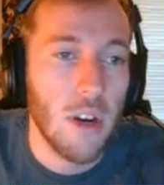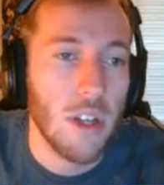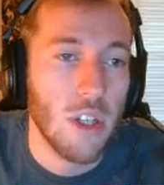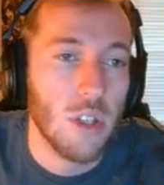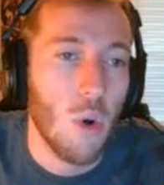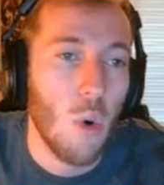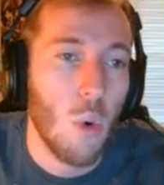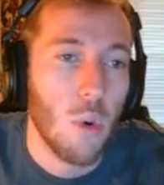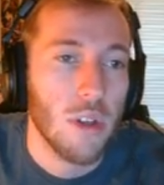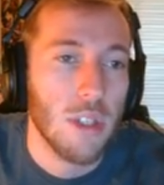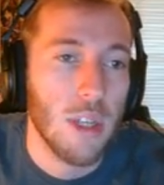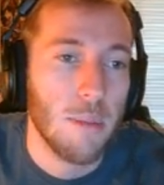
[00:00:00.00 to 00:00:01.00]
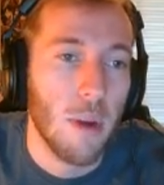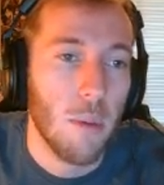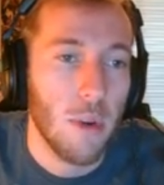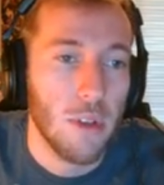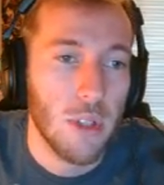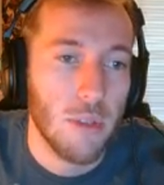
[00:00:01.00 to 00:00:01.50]
it just orders it by
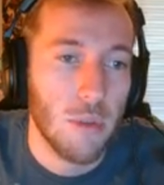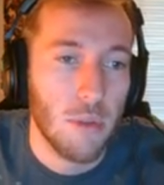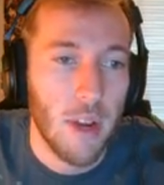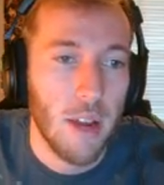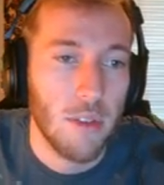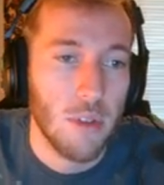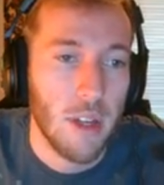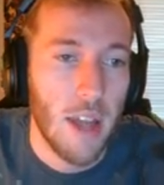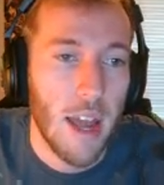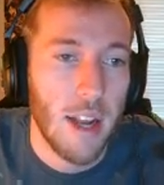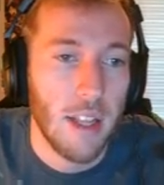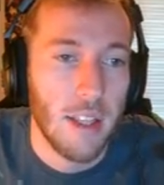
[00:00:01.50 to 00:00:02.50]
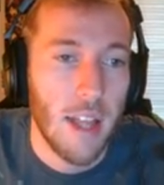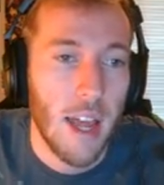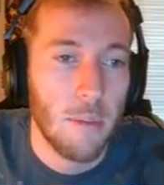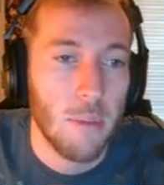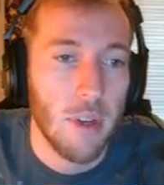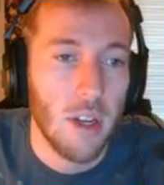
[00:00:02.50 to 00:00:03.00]
1, 2, 3, 4, 5, so I had it like
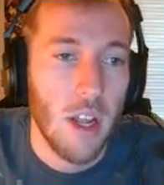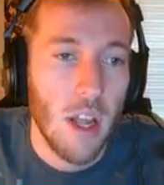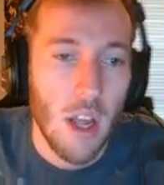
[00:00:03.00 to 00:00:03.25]
that, but